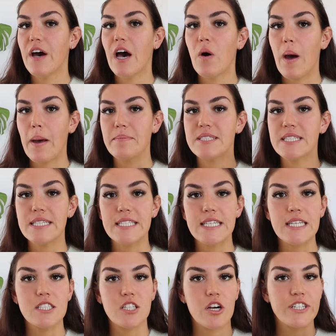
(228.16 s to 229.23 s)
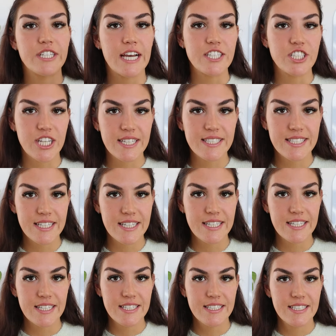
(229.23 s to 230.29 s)
of how MCTs are
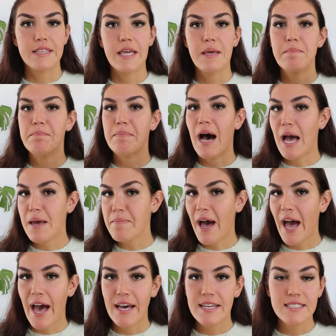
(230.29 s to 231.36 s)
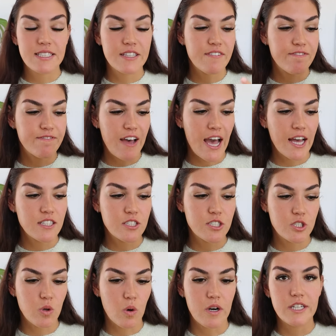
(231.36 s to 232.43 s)
digested, they bypass the fat
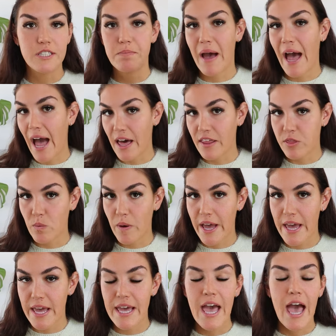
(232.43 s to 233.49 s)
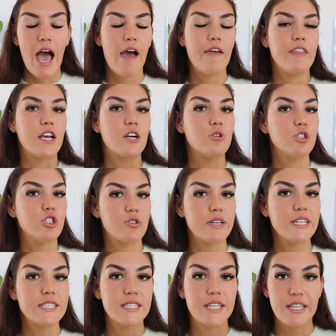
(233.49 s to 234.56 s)
storage pathway and they go
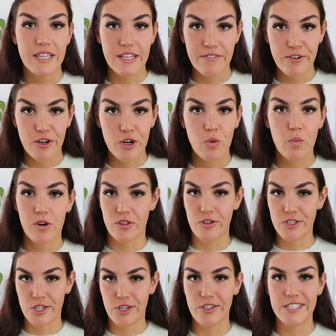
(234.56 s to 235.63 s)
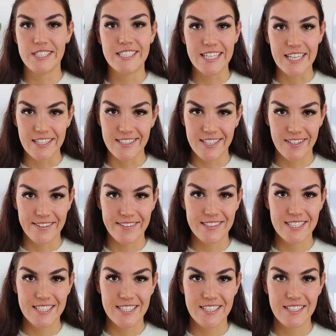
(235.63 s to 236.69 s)
straight to the liver where they're turned into
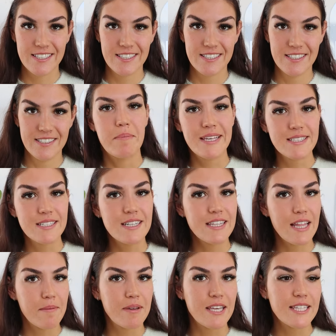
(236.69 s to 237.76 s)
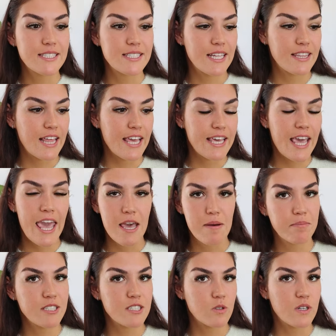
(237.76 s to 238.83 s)
ketones. Basically, that means that they
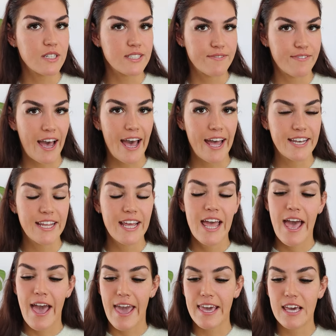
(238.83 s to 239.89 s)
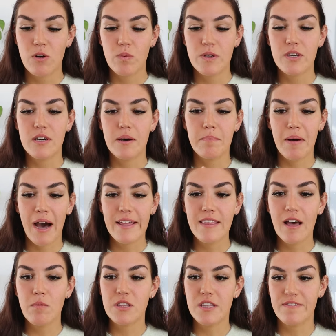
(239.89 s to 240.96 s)
can't be stored as fat. And when you combine
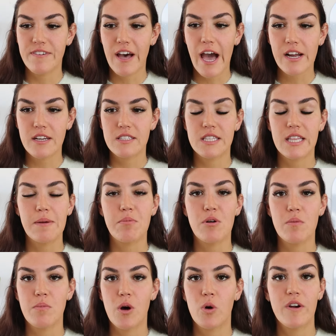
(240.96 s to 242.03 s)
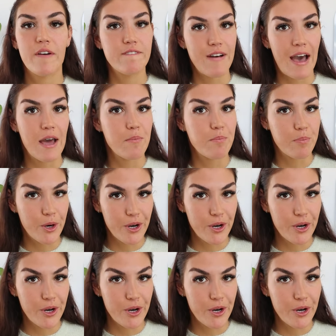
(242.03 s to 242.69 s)
that with the fact that they promote fat